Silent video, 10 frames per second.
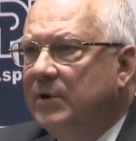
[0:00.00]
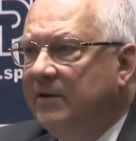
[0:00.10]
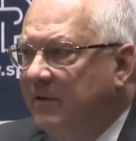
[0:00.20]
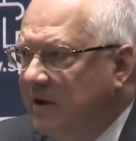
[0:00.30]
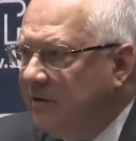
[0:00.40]

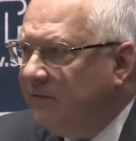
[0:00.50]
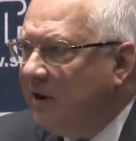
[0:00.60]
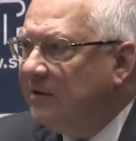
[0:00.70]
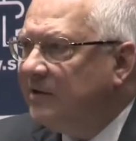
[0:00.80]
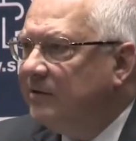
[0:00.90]
living in
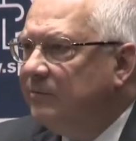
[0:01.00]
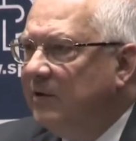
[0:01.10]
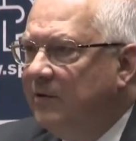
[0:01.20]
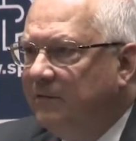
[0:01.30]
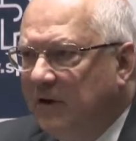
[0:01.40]
France
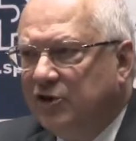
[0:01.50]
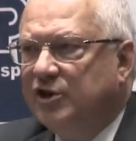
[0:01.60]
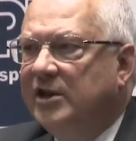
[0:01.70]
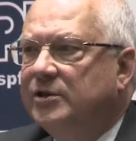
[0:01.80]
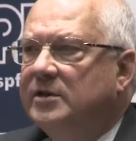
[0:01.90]
with the
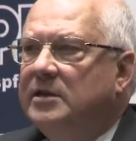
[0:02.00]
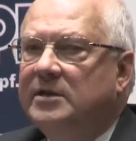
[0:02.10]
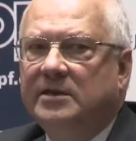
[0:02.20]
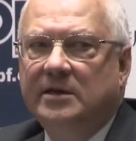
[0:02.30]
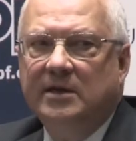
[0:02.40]
French
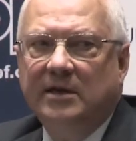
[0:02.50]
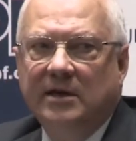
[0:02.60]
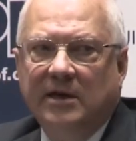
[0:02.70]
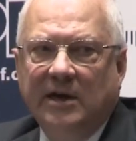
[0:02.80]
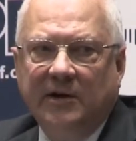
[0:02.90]
nationality,
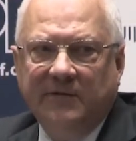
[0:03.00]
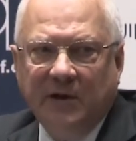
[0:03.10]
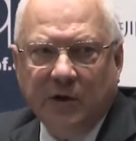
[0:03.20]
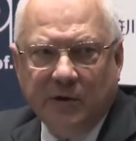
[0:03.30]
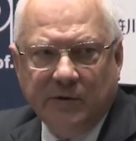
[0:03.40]

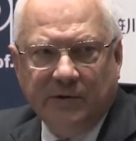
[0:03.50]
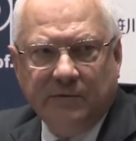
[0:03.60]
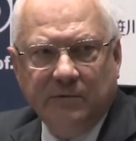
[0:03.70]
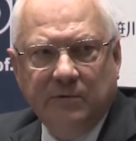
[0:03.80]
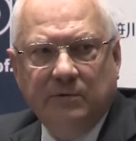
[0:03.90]
having gone
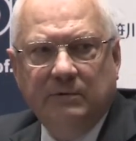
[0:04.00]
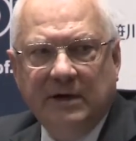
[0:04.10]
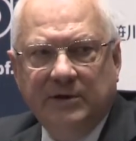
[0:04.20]
through